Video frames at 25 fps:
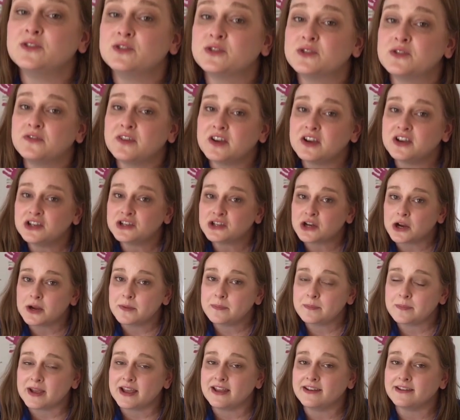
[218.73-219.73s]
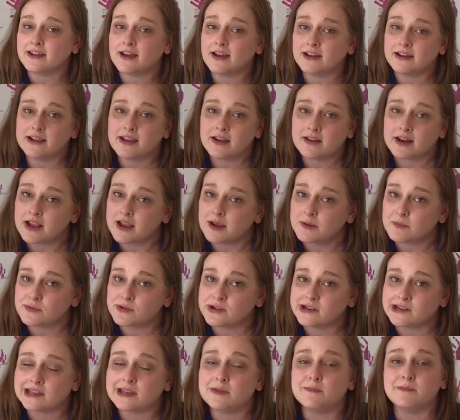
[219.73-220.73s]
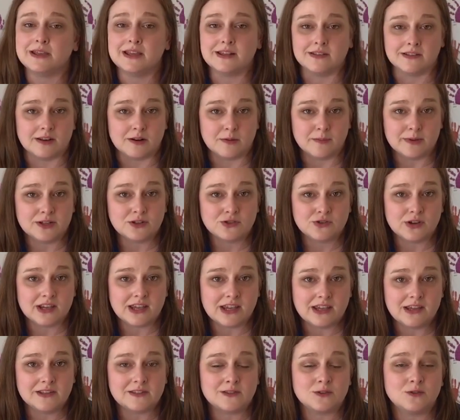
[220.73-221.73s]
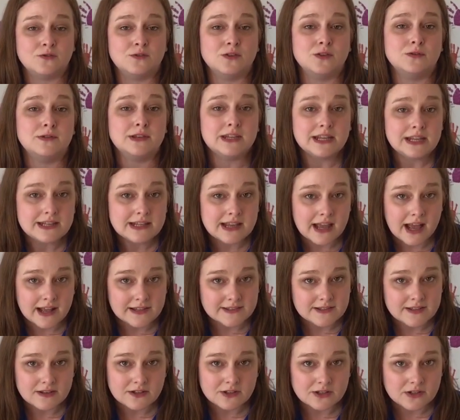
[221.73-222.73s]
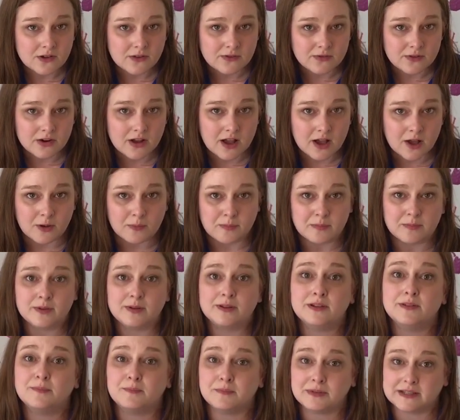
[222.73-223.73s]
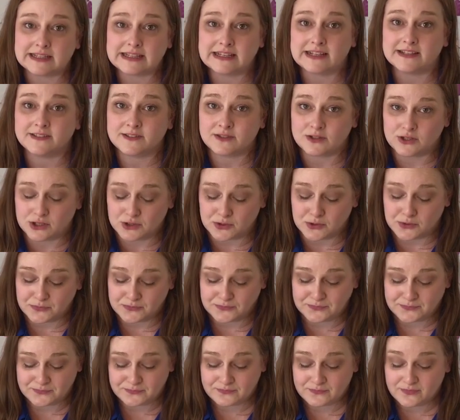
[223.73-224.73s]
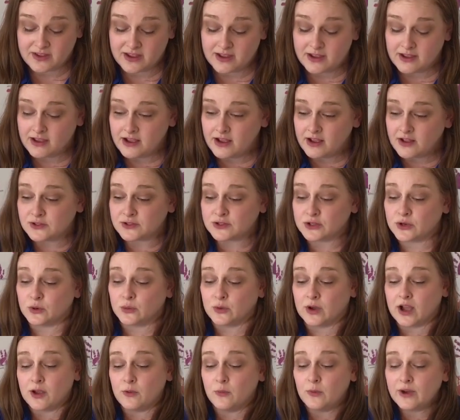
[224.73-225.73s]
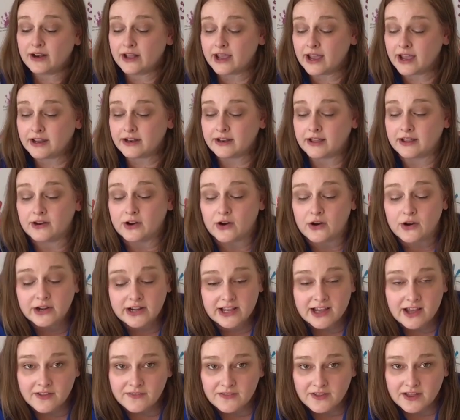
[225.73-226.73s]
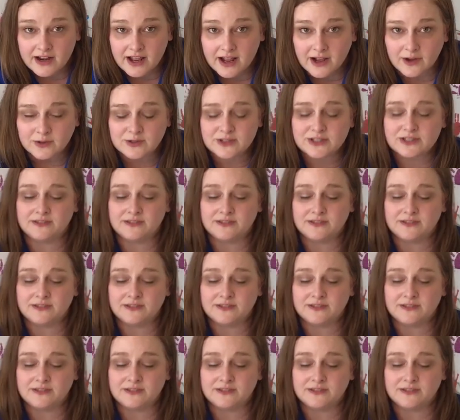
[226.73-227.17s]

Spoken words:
are very sharp, and cutting out a handprint can be a little bit tricky, so if you need to ask an adult for help, please do. So I went ahead and already cut that out,